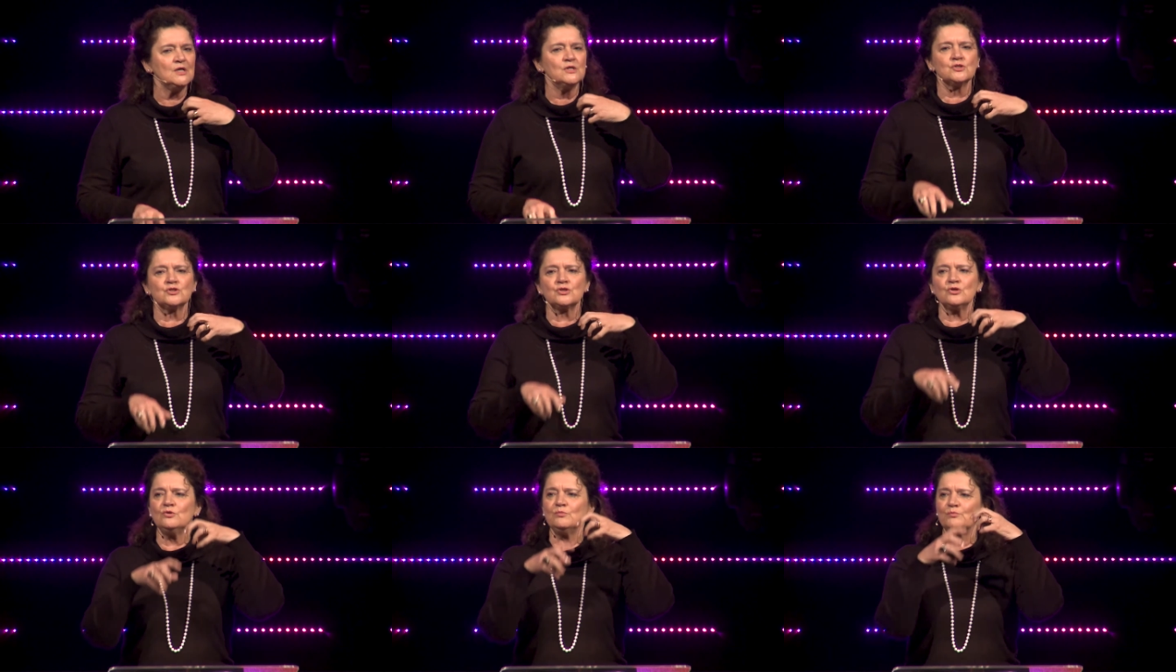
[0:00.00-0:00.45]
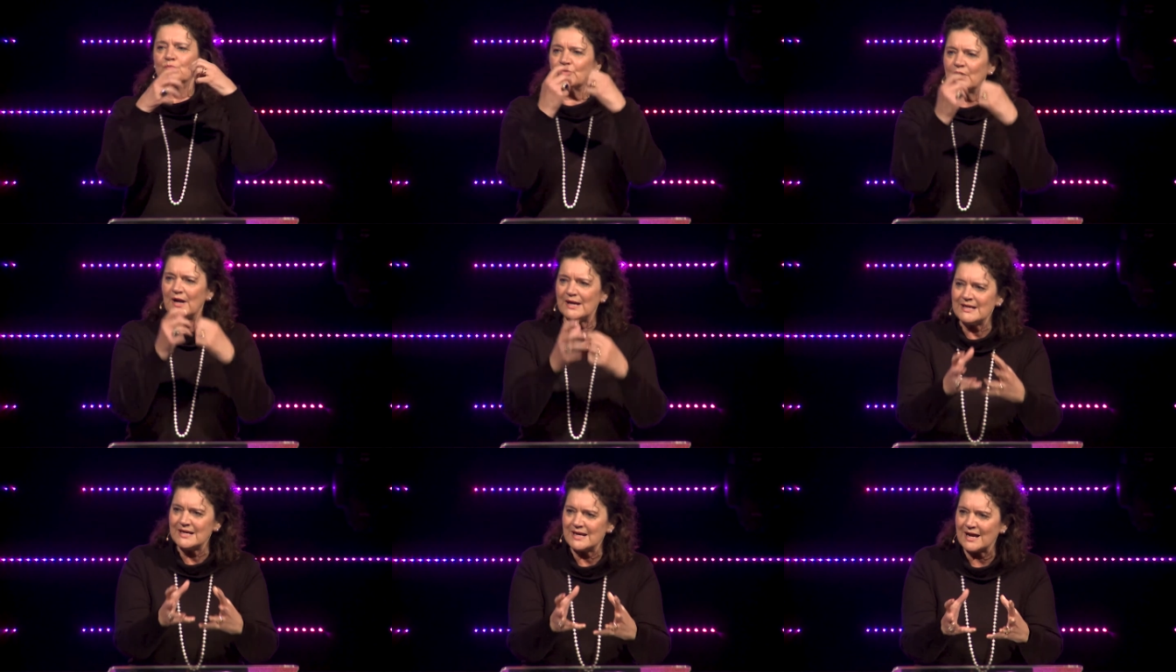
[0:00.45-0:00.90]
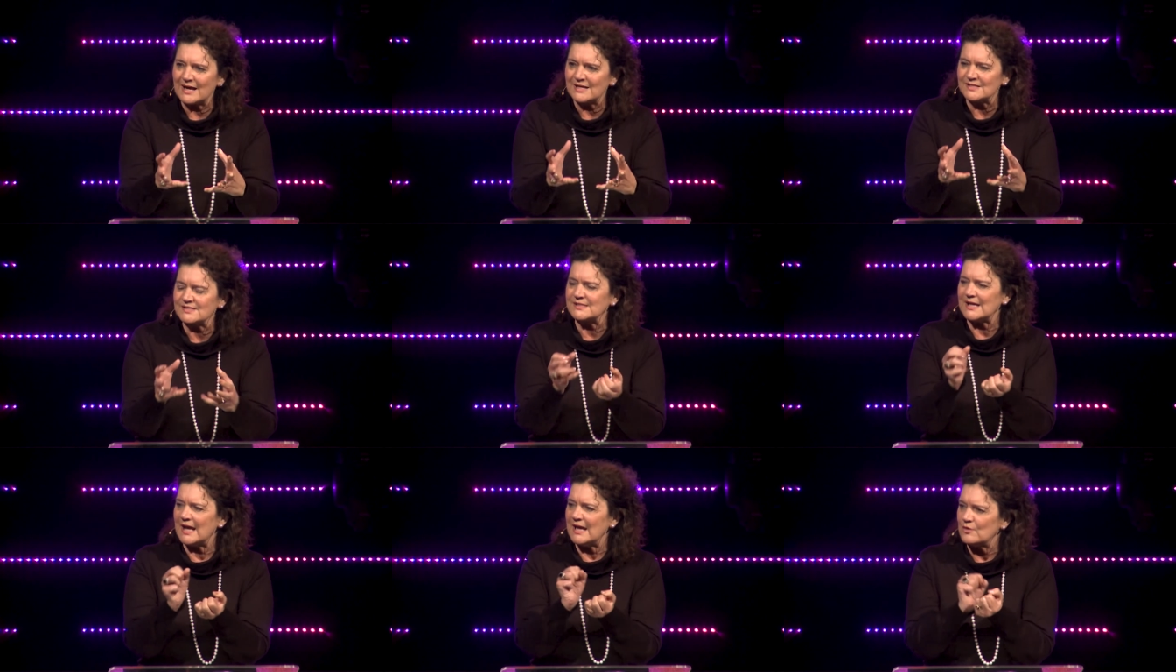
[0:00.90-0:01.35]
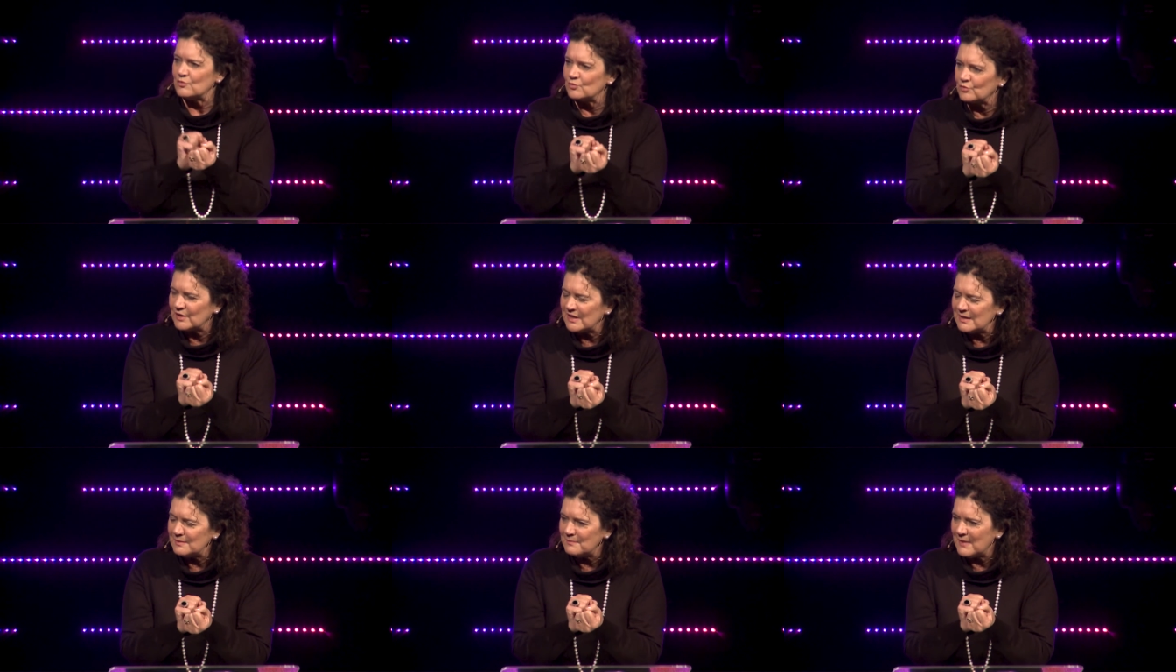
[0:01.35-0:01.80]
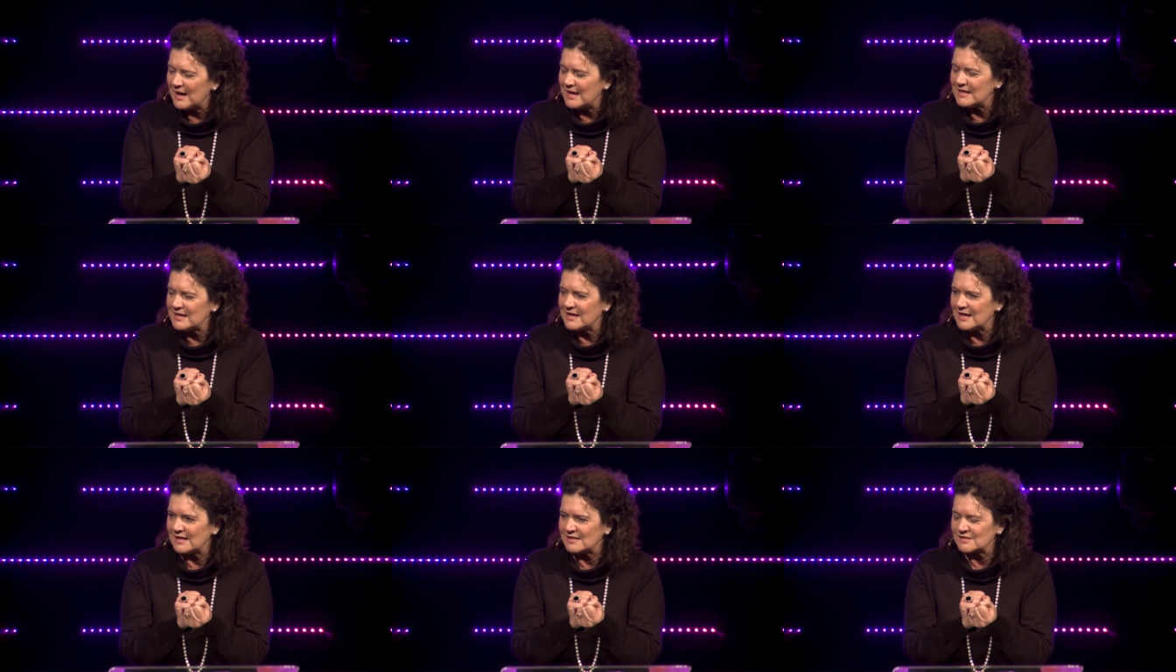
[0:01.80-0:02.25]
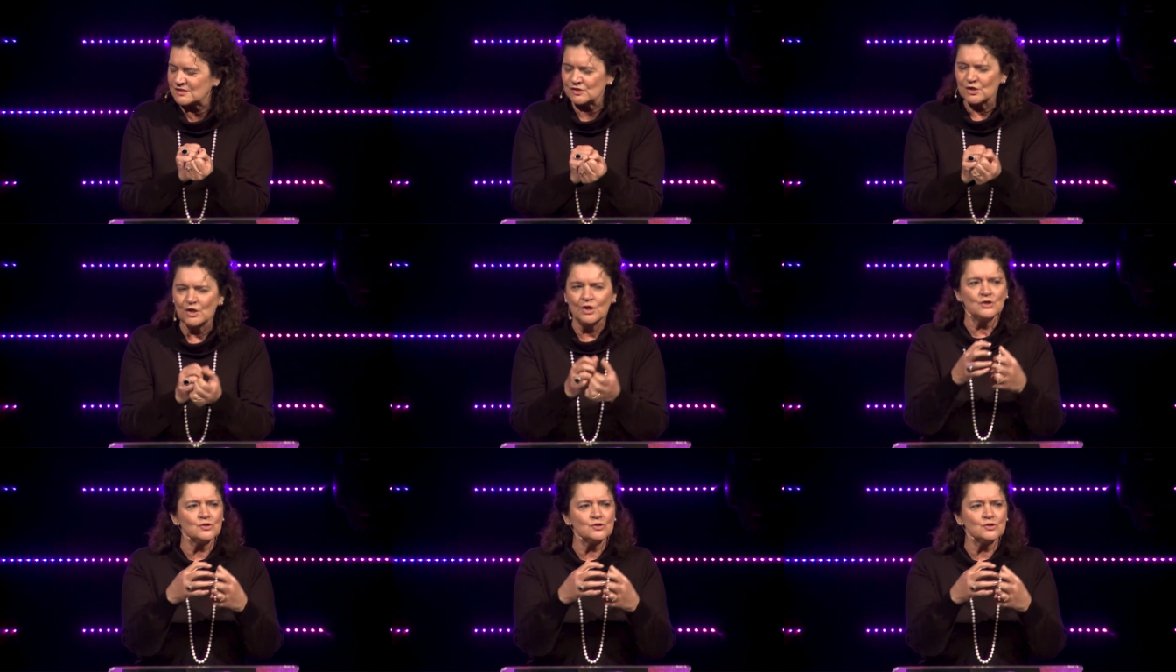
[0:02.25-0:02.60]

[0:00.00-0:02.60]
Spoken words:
to break us and remake us,